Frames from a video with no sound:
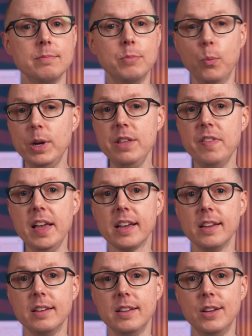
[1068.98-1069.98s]
But what do you
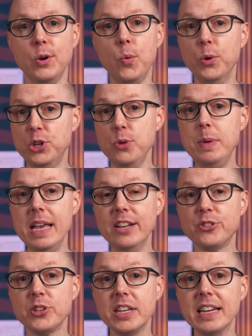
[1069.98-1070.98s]
think? Would you be
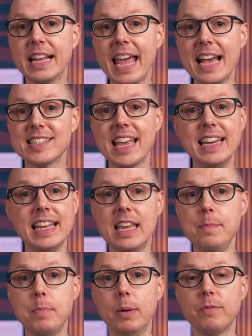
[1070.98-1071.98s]
interested in a cascading
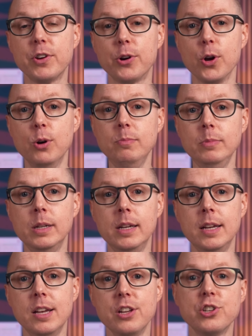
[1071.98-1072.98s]
heat pump for your home?
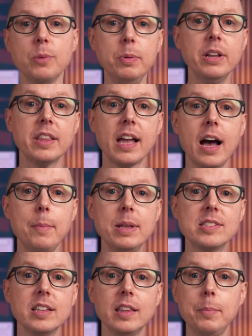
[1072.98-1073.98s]
Jump into the
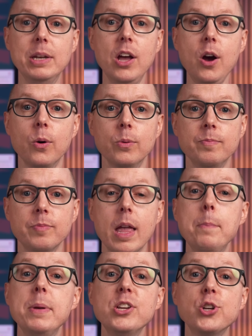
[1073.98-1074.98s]
comments and let me know.
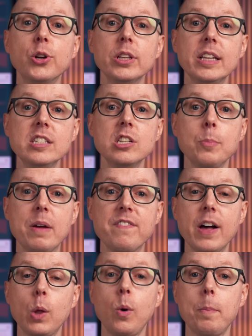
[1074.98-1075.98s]
And be sure to listen to my
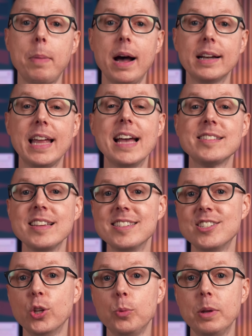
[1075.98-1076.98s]
follow-up podcast,
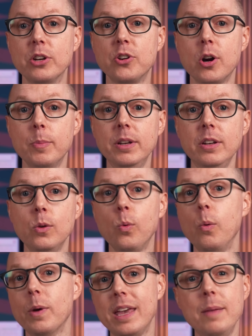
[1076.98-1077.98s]
Still to be Determined,
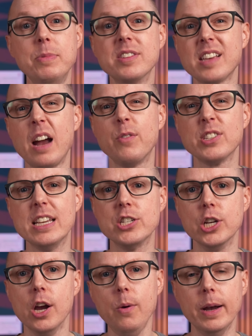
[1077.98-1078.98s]
we'll keep this
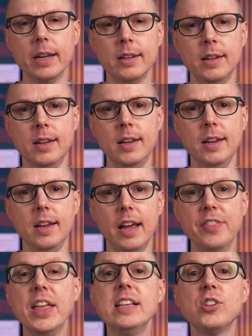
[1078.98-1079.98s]
conversation going.
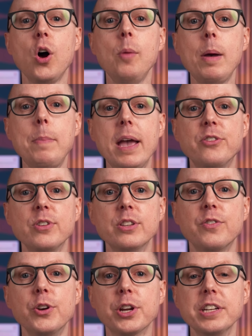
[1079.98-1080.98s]
And thanks to all my
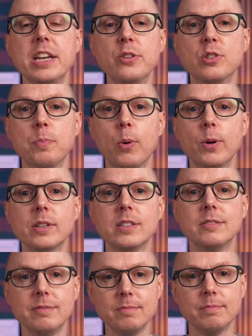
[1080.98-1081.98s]
patrons for your continued support.
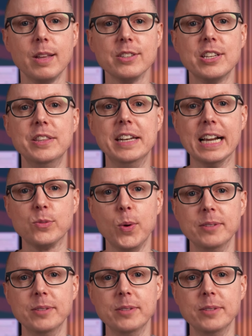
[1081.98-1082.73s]
I'll see you in the next